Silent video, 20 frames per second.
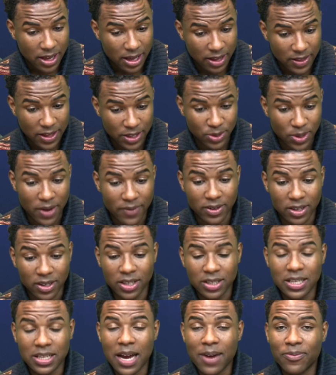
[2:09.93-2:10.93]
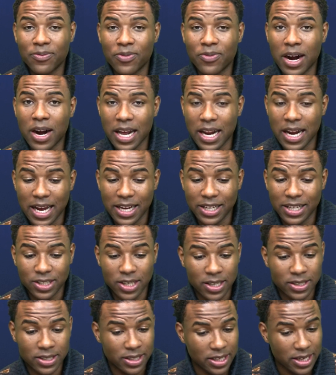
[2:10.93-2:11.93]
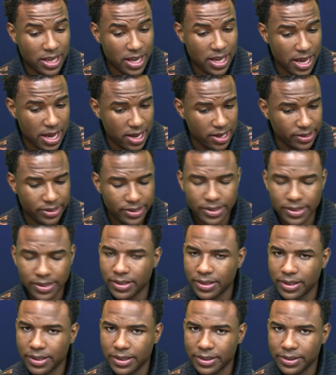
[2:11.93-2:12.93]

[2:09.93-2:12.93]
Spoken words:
that you have a good time Friday night just in case